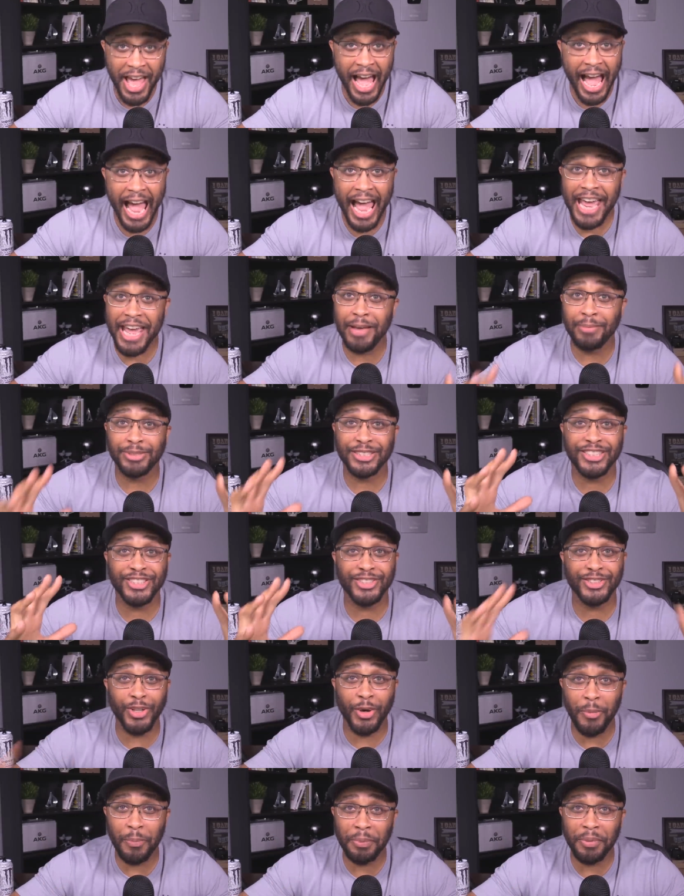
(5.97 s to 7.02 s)
I am
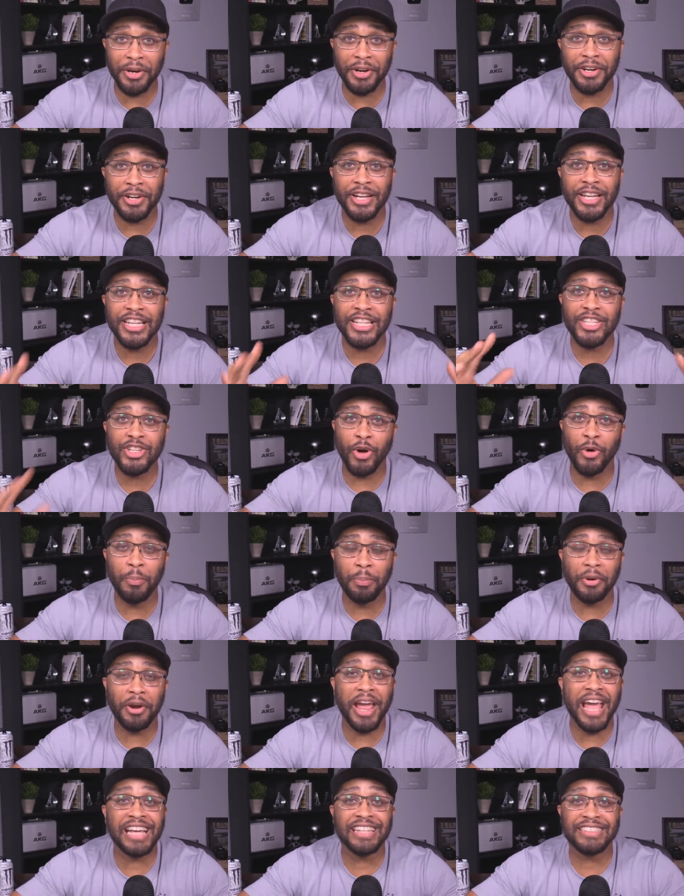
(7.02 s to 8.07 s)
super
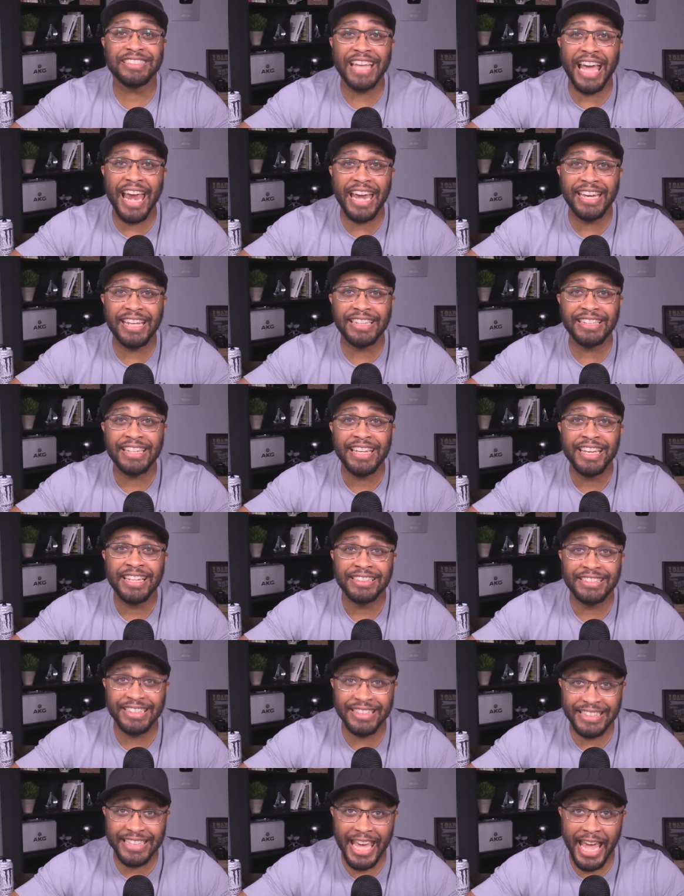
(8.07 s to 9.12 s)
duper excited
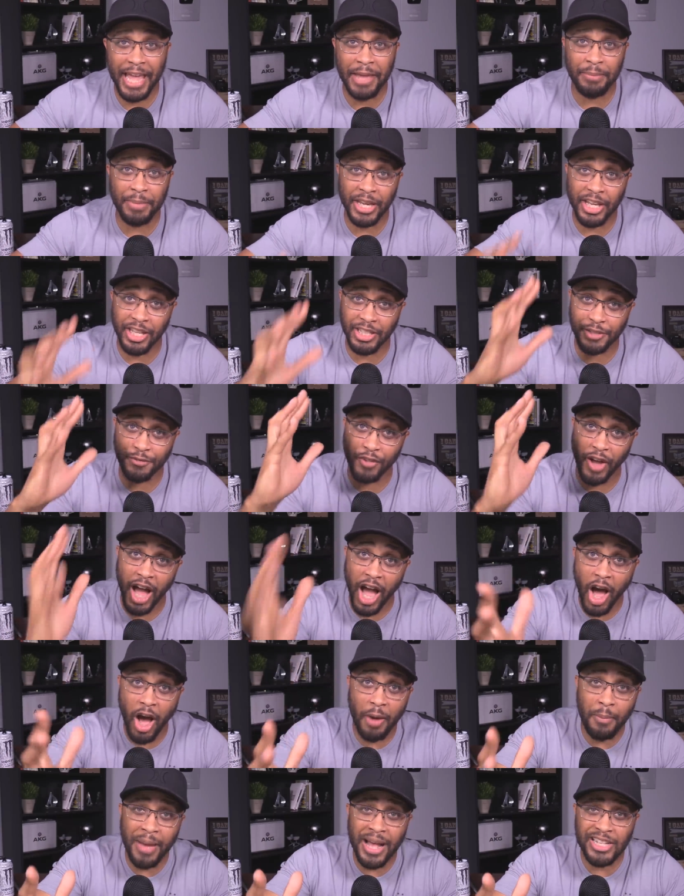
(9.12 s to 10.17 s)
today because for
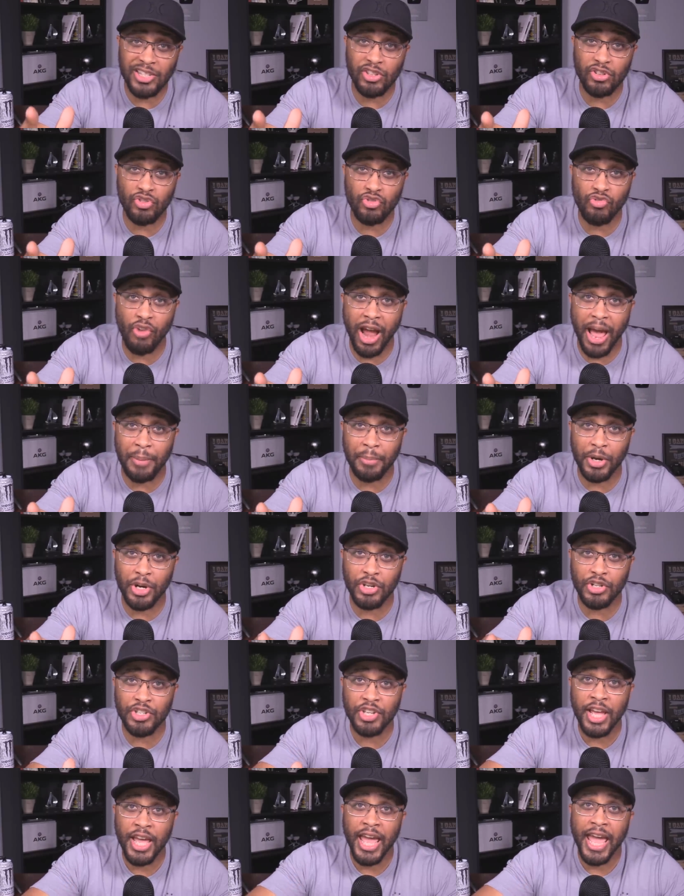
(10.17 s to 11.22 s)
all my
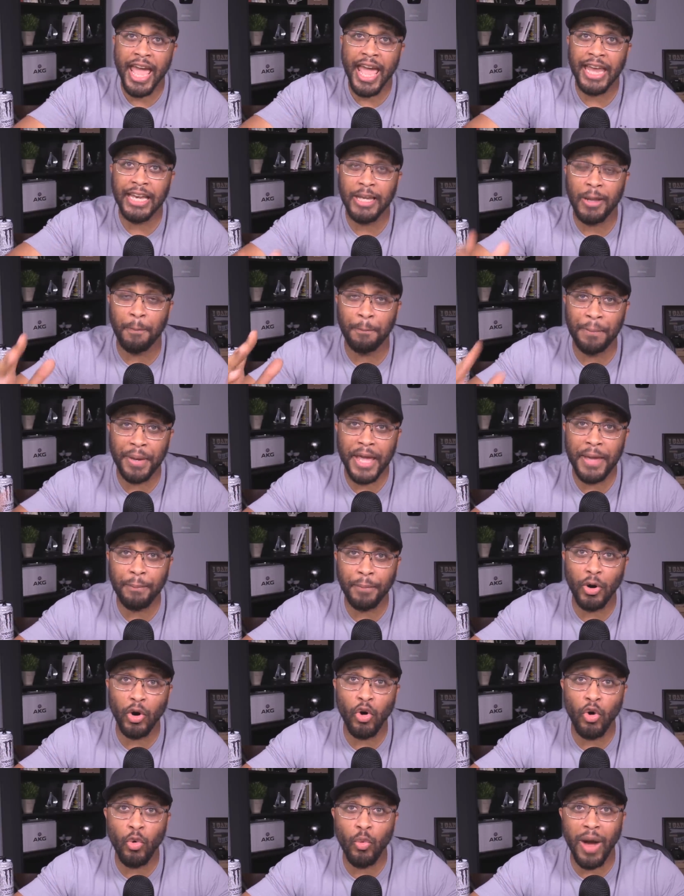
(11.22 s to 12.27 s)
subscribers and the
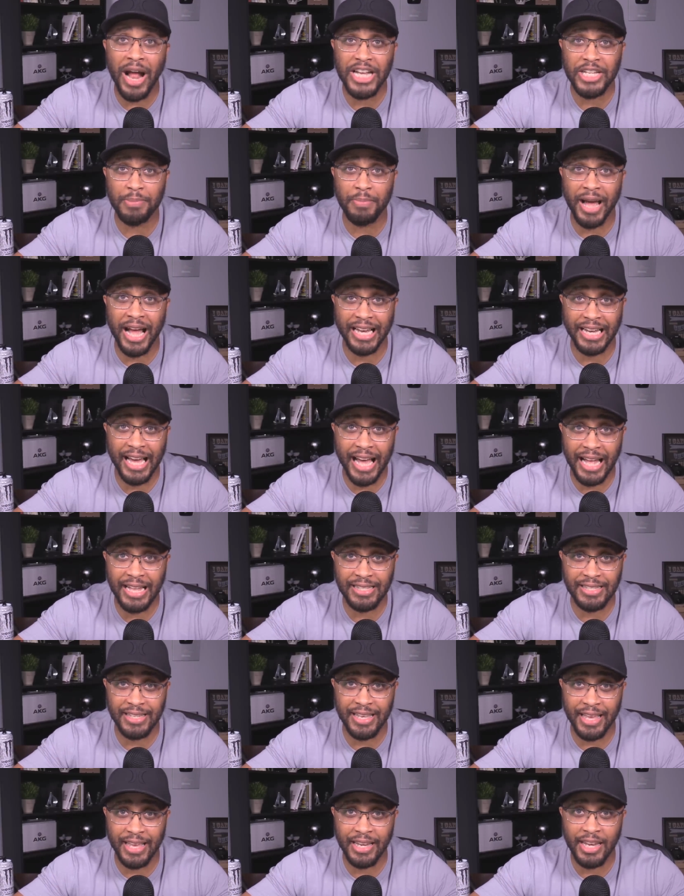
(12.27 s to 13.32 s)
people who watch my
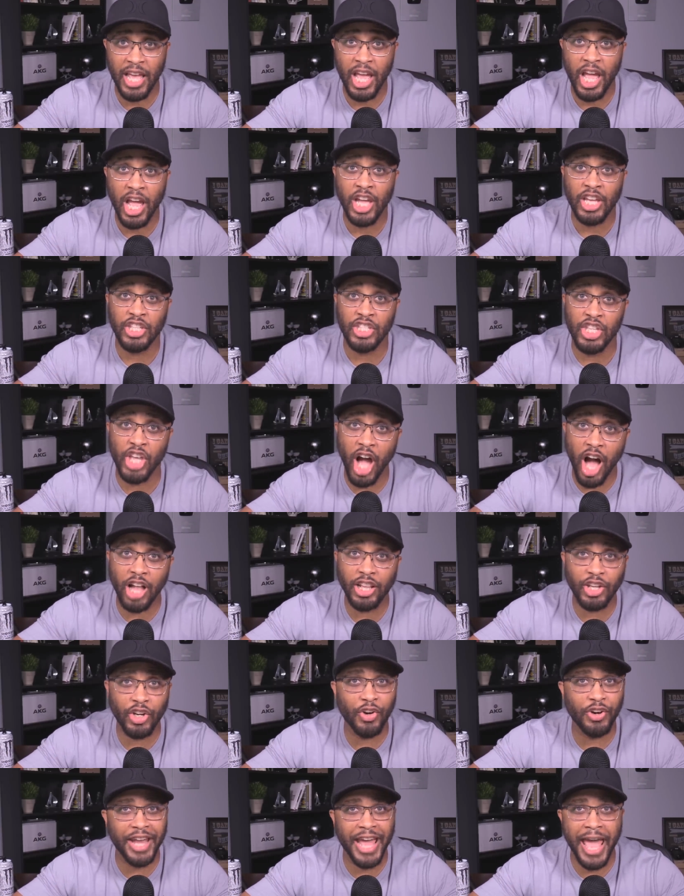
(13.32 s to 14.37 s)
content, y'all
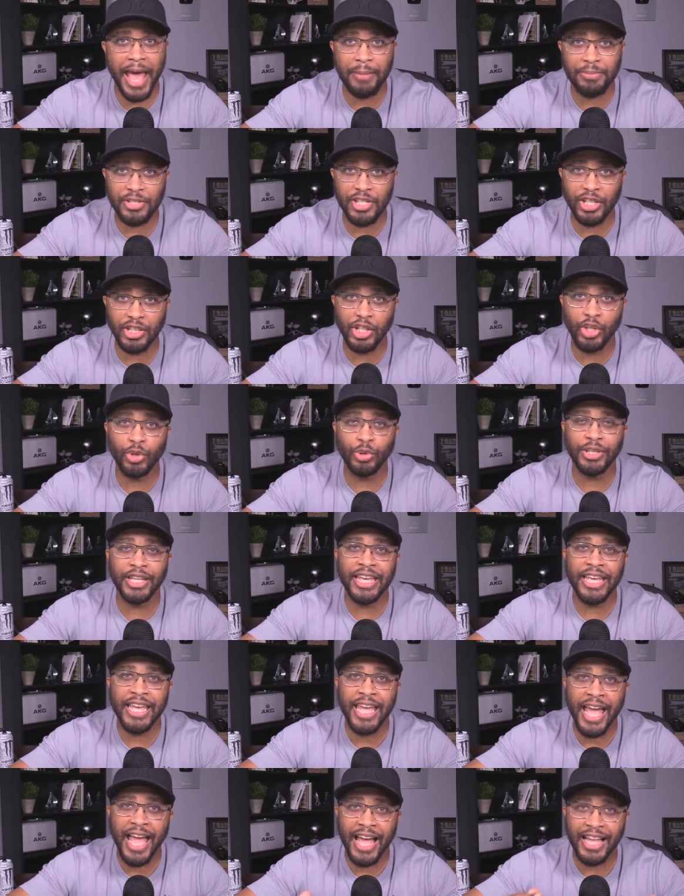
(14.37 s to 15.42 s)
are going to
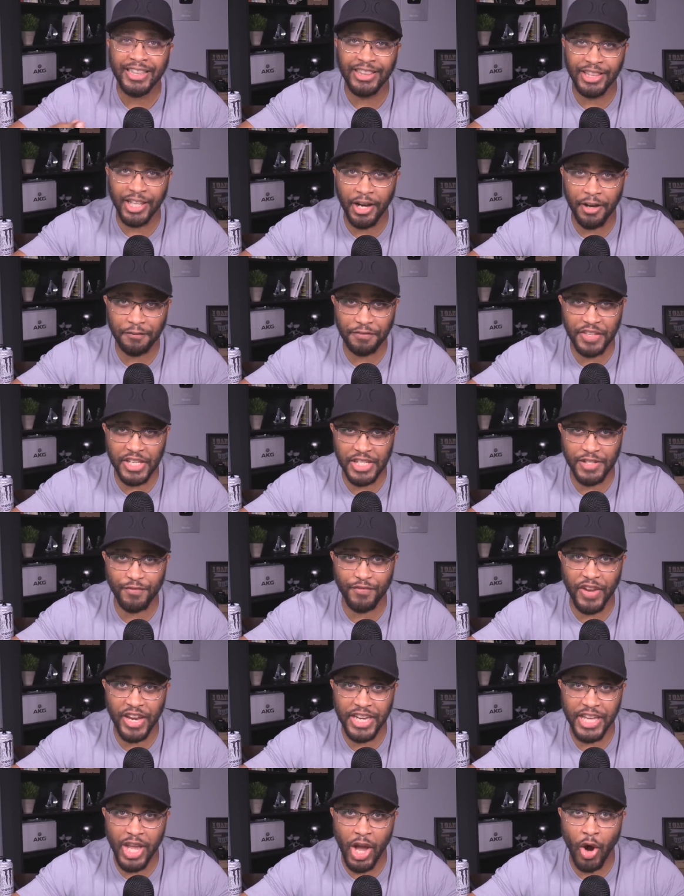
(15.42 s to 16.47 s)
absolutely love this
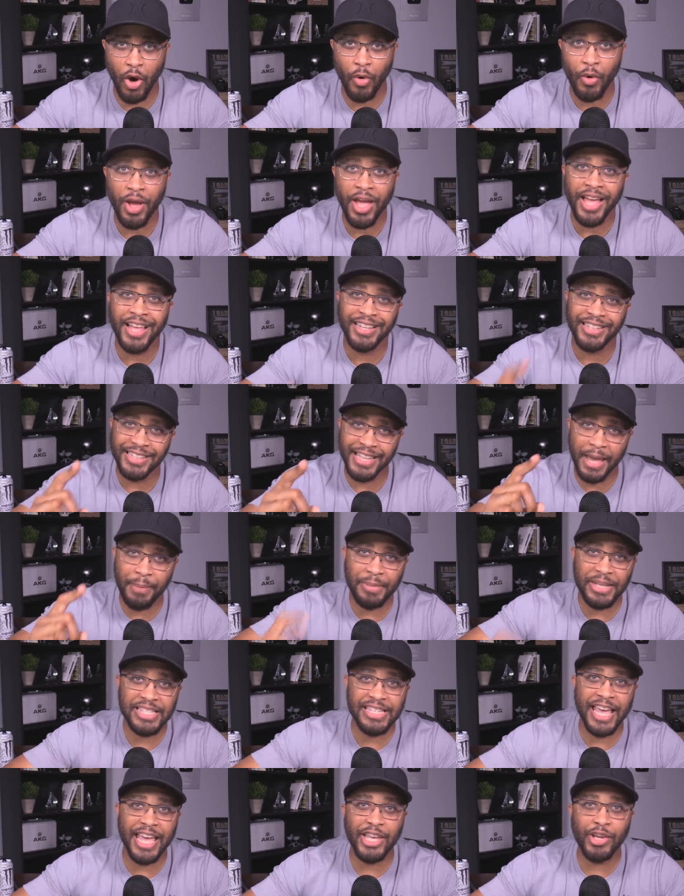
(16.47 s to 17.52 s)
video. Let me
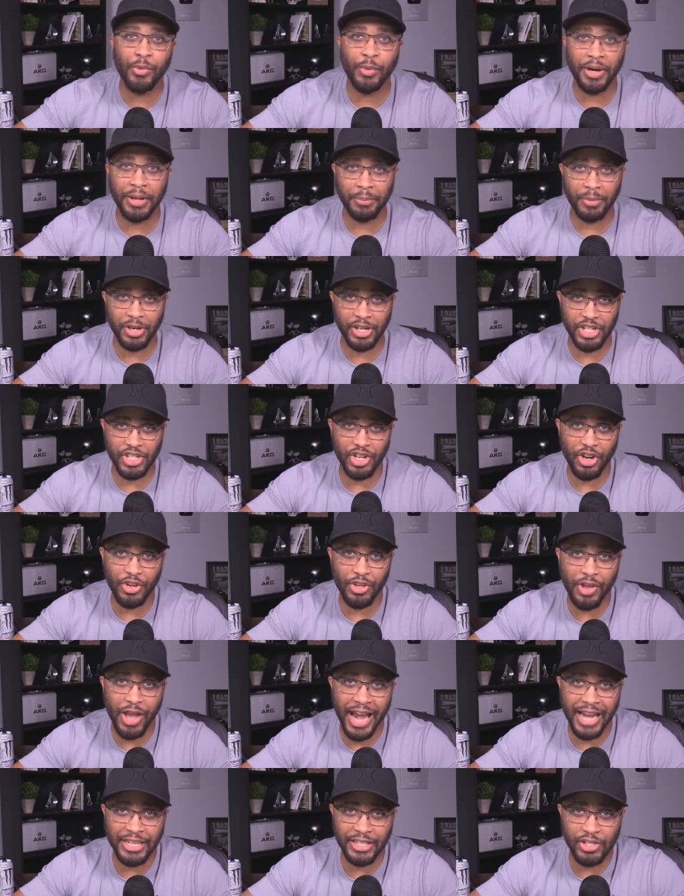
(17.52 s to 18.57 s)
tell you what I'm going to show
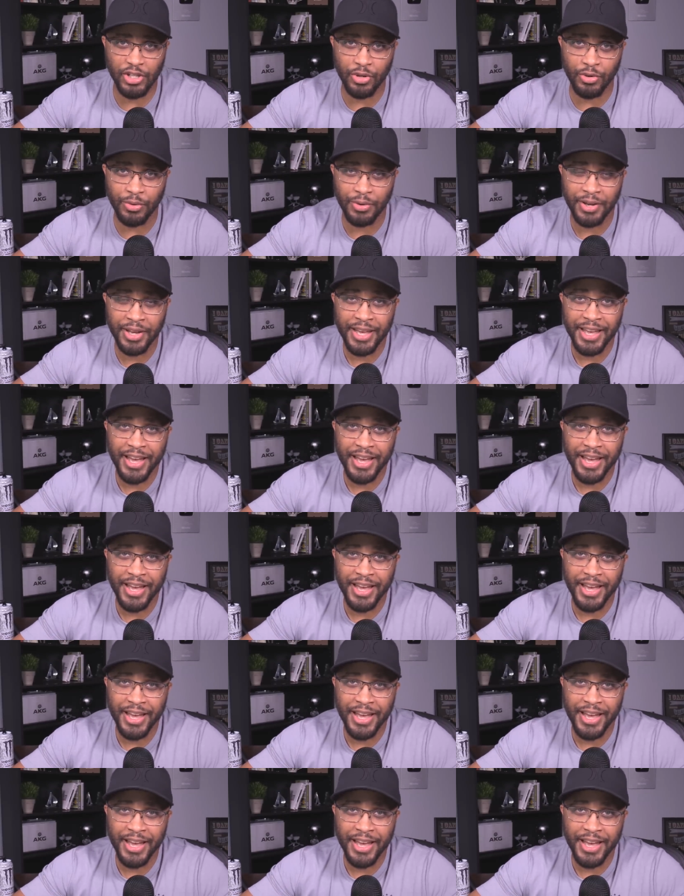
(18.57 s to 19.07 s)
you how to do.